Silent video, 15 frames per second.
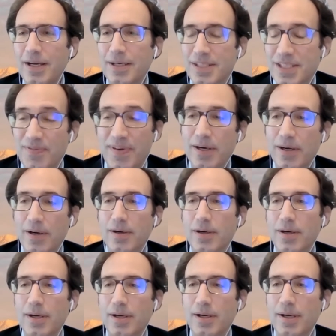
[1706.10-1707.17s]
sphere,
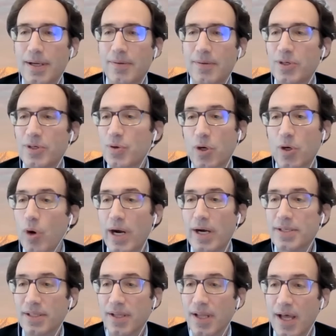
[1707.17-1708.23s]
and which
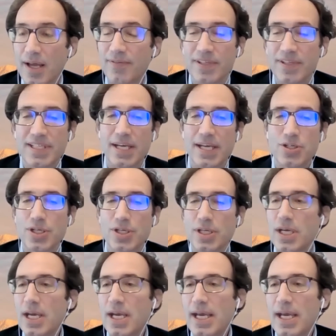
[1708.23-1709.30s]
requires a lot of
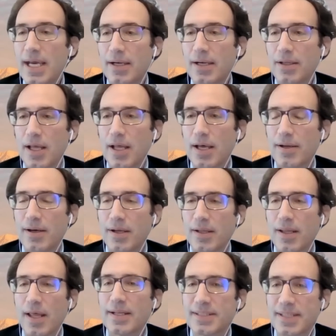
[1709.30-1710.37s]
attention and a lot
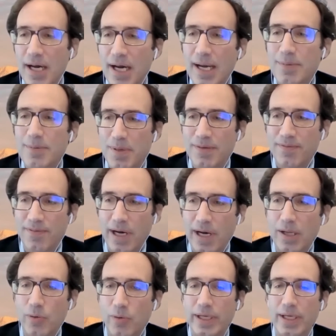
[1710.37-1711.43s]
of time to be
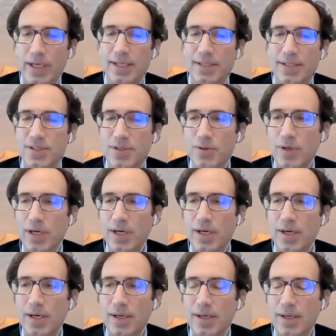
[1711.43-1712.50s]
following. And so
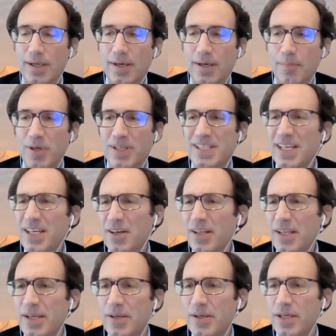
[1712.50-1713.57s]

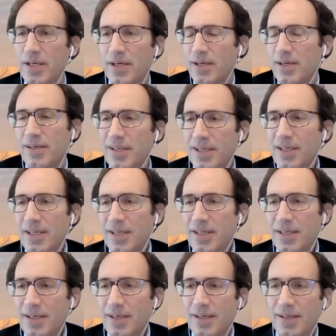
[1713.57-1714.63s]
particularly
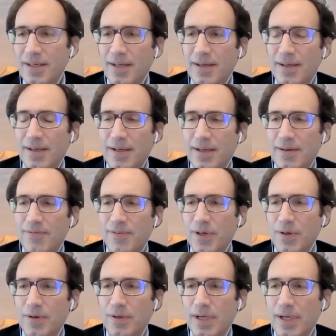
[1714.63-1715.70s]
if
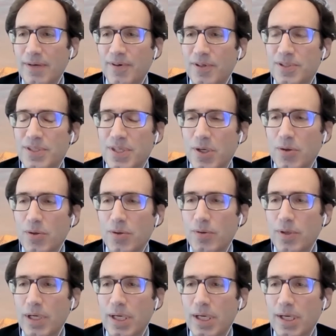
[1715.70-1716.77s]
you're
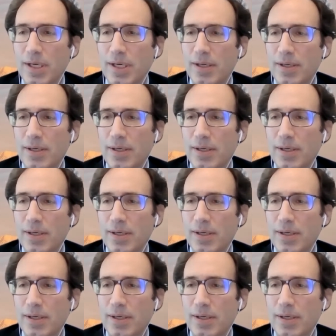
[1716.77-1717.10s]
so